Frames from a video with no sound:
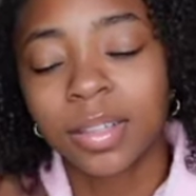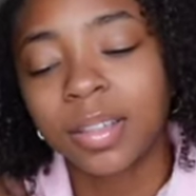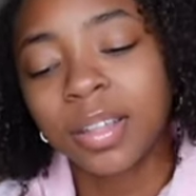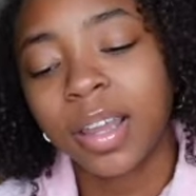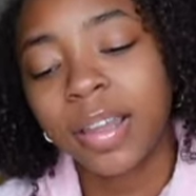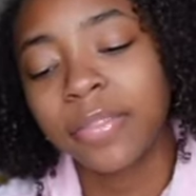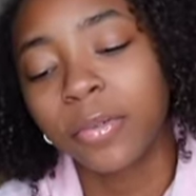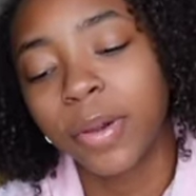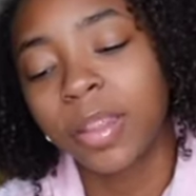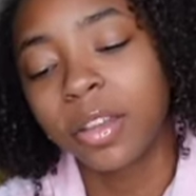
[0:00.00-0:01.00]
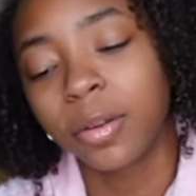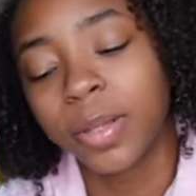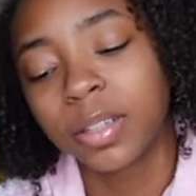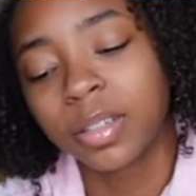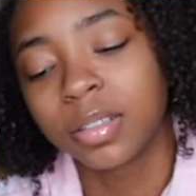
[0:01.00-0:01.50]
And then I have the weather
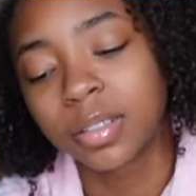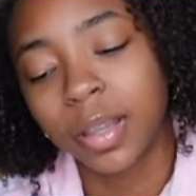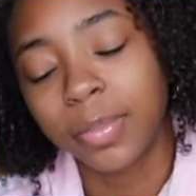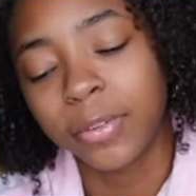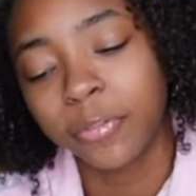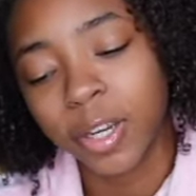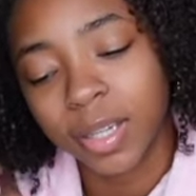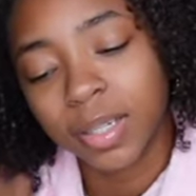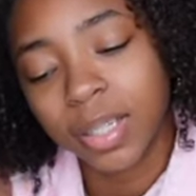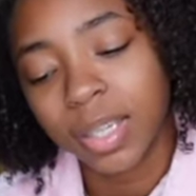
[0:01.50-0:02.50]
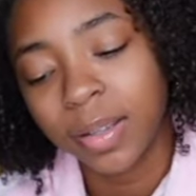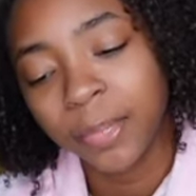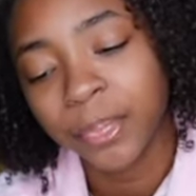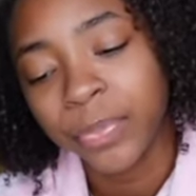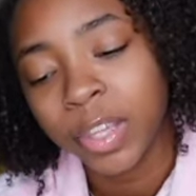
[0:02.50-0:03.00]
because I be frequently
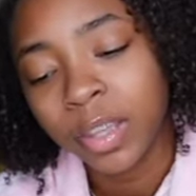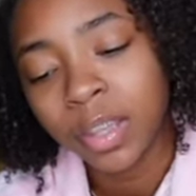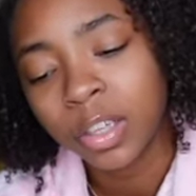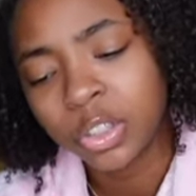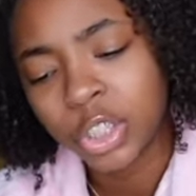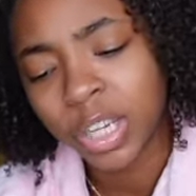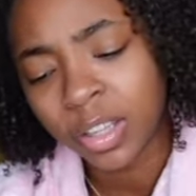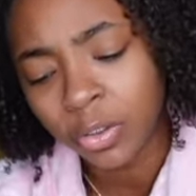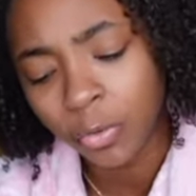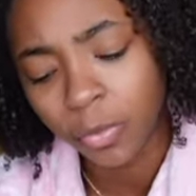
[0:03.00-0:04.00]
checking the